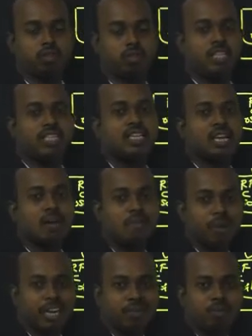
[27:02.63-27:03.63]
This is a
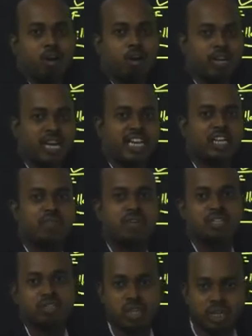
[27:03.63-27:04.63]
complete block diagram and
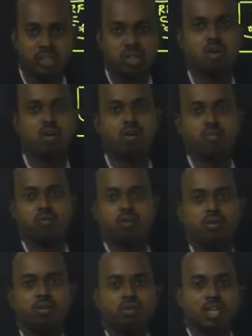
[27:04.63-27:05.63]
a structure of
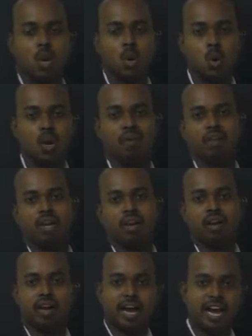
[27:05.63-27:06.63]
the low
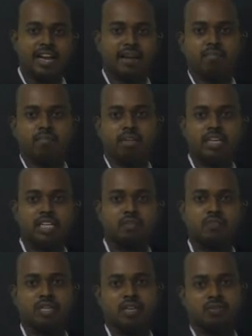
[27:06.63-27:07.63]
level IM
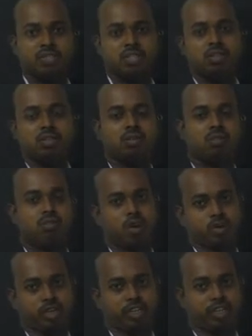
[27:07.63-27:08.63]
Dsvfc
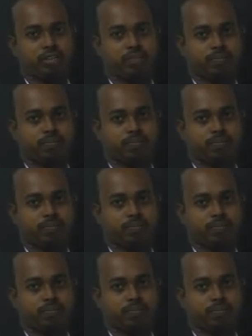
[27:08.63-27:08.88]
modulator.